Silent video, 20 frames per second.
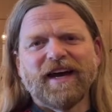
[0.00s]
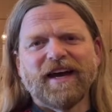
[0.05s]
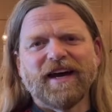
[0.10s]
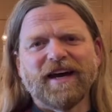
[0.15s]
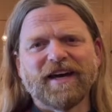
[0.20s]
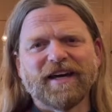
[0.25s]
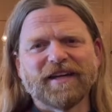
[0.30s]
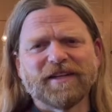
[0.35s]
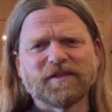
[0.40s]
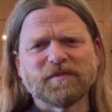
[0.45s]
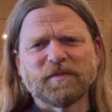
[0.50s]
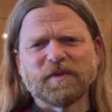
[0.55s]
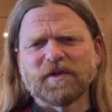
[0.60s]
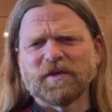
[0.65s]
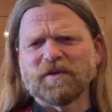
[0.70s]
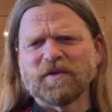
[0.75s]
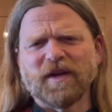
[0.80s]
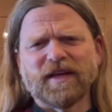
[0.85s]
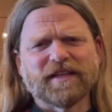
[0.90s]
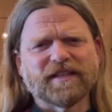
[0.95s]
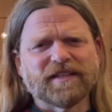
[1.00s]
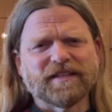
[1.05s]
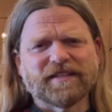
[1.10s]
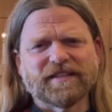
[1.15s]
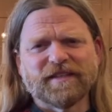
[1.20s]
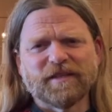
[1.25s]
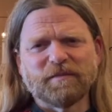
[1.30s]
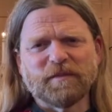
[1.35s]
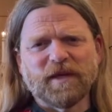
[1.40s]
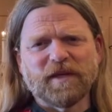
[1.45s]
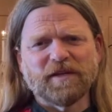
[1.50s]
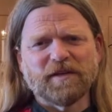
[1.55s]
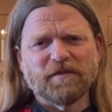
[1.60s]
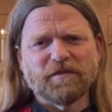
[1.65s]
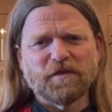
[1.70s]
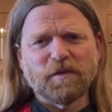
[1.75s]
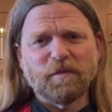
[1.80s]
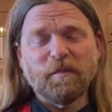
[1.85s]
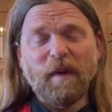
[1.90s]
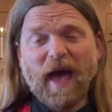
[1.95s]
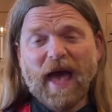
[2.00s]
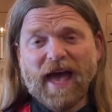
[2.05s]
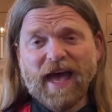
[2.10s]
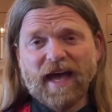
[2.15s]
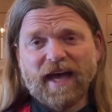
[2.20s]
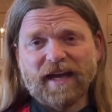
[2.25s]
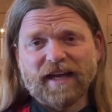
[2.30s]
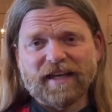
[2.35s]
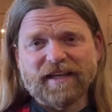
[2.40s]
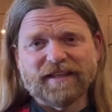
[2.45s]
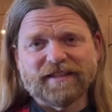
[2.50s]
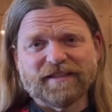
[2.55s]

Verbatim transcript: Uh, it's been great to see many of you back